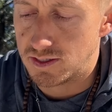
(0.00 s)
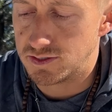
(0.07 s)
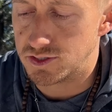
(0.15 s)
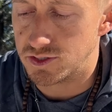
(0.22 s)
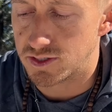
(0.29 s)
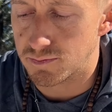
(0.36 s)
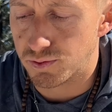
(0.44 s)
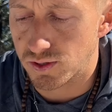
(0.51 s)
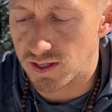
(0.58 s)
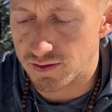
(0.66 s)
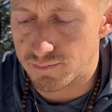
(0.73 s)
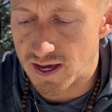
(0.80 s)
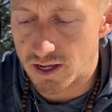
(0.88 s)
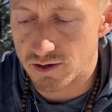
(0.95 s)
So you can pull out
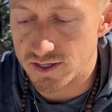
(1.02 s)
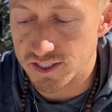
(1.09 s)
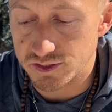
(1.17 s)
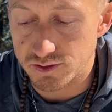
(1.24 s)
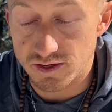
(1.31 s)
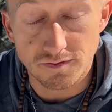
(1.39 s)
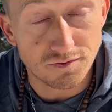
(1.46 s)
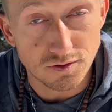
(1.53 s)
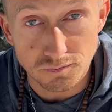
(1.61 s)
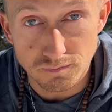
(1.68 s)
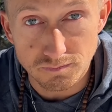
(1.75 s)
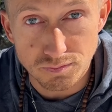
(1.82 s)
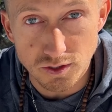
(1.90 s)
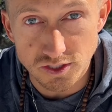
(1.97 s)
the batteries. You, if you
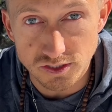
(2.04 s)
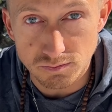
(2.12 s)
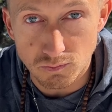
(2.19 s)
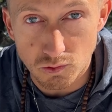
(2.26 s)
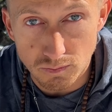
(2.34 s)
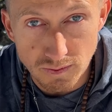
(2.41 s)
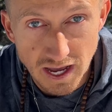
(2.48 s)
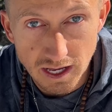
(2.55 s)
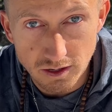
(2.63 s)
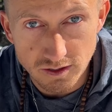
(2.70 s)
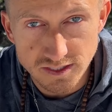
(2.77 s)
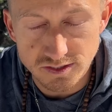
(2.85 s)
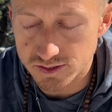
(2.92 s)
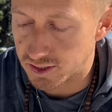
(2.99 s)
purchase more
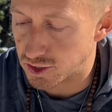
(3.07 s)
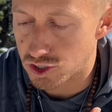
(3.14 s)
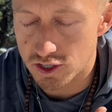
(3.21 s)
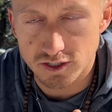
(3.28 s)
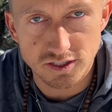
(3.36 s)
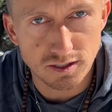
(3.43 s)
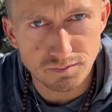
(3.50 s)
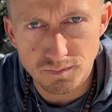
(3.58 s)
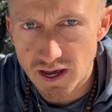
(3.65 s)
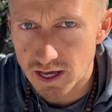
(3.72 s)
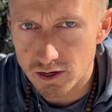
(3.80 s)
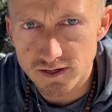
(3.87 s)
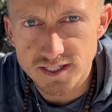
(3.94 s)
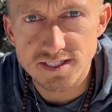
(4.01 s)
batteries, you can charge up
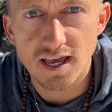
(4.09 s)
batteries,